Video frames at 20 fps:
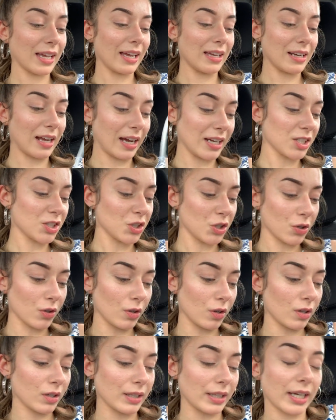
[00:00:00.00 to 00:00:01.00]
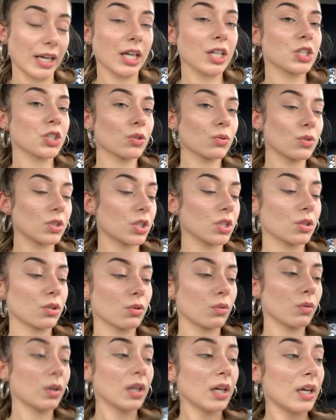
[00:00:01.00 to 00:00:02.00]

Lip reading: and I took, like I showed you,